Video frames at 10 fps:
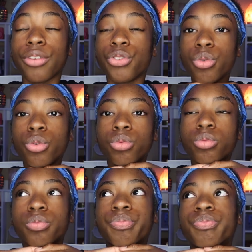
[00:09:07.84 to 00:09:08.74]
if you
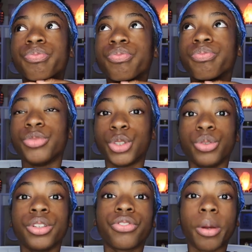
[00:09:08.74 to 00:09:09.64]

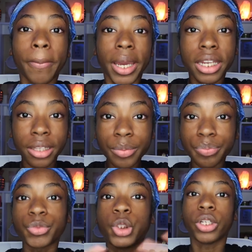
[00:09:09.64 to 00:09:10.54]
do it for money,
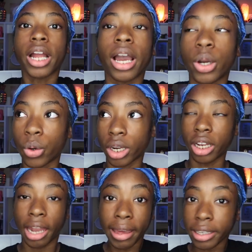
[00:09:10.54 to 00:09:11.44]
you're not
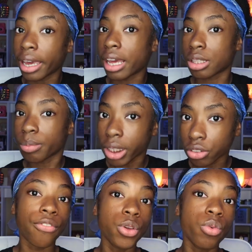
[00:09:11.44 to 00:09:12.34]
gonna like it as much.
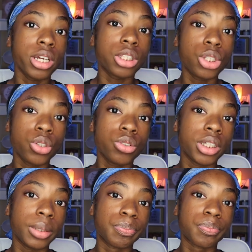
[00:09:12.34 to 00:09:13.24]
If you want to do
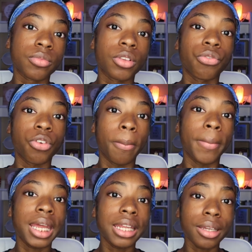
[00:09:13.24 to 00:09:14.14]
it for
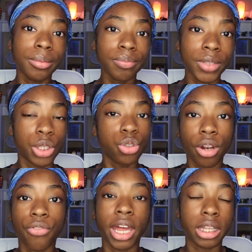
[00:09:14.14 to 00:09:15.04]
money, it's
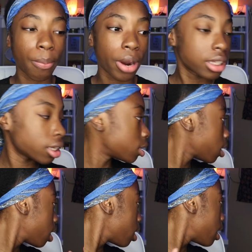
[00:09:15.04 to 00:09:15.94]
gonna feel like the
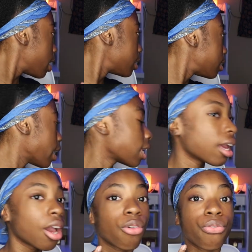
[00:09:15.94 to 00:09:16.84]
process is
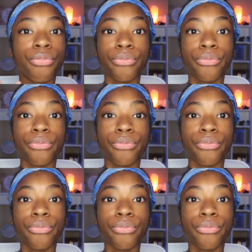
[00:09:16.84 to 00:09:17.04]
taking